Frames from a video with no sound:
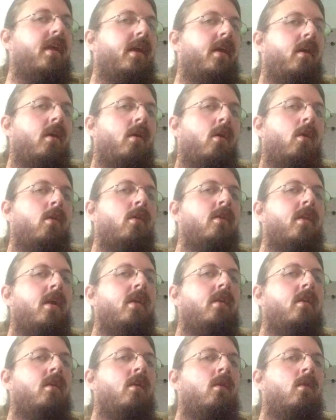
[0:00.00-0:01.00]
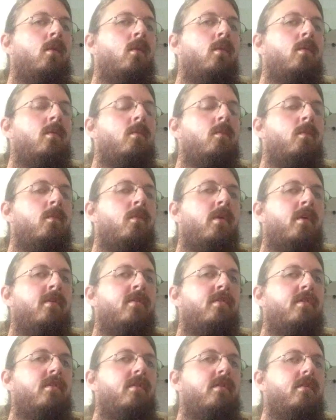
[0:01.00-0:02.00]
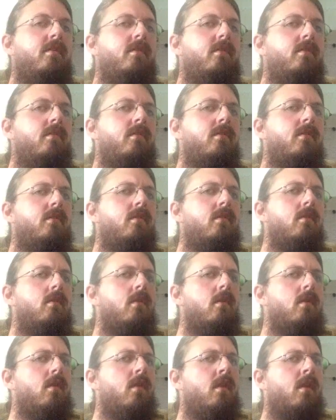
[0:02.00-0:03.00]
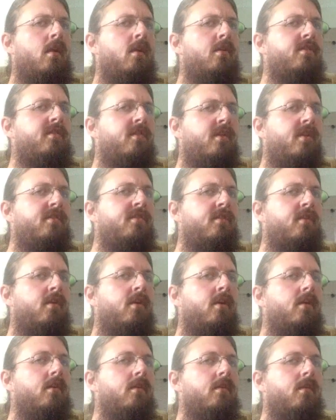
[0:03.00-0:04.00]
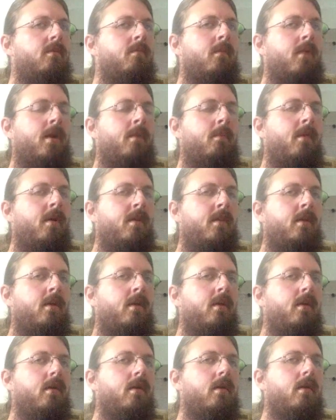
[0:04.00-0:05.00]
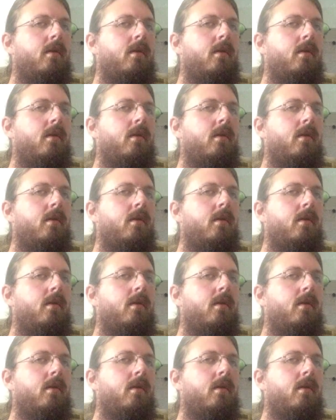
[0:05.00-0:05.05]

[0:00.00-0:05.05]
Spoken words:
care. All they knew was their sister, my mother,